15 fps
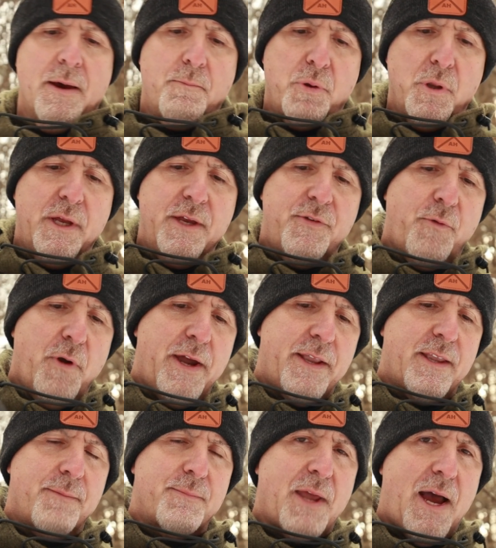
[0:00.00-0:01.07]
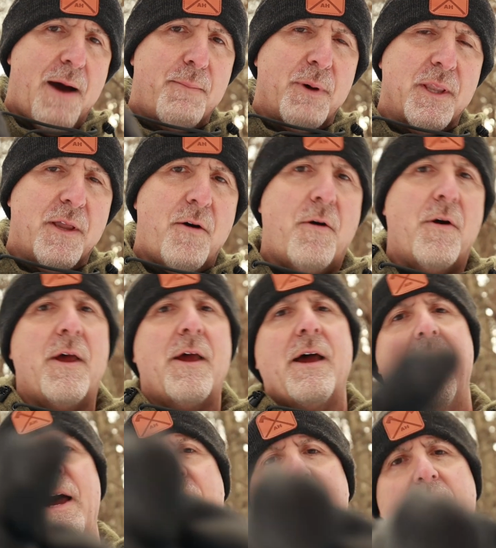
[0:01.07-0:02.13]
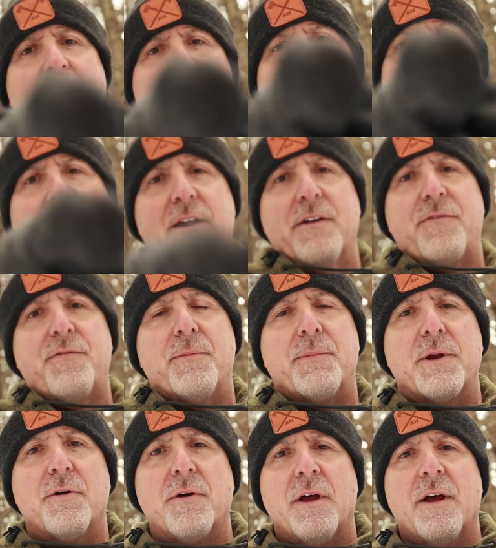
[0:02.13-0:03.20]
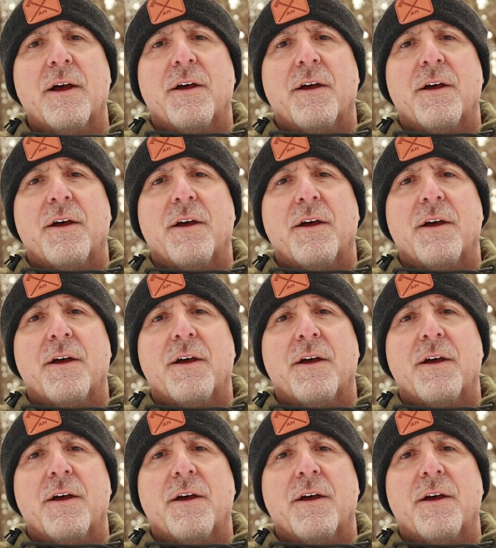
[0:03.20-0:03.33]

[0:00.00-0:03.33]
please write them down below. I'd love to hear from you.